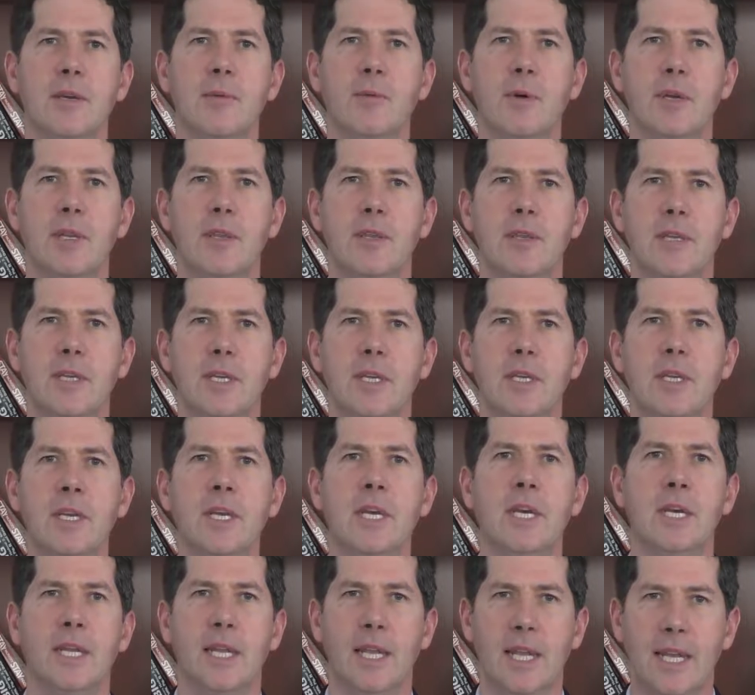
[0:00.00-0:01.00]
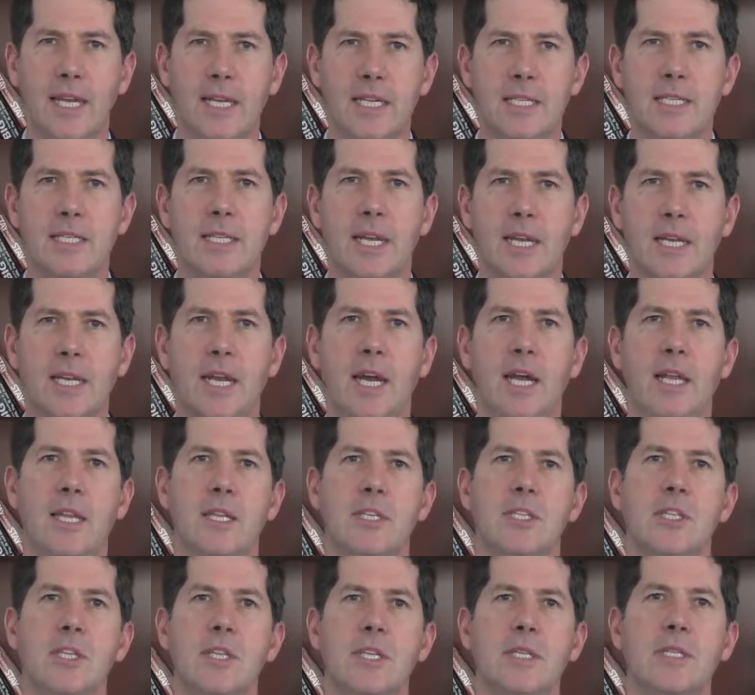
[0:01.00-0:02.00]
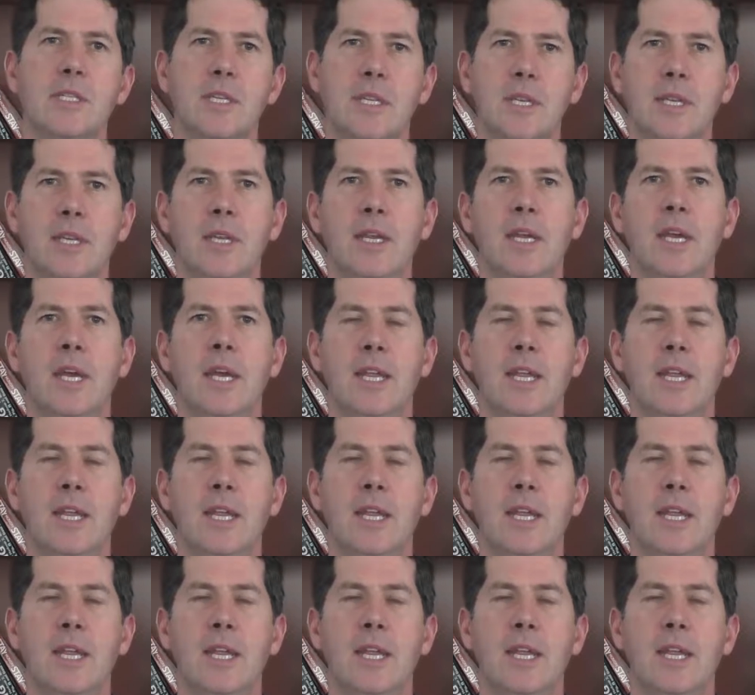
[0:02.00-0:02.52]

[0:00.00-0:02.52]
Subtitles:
with the latest technologies and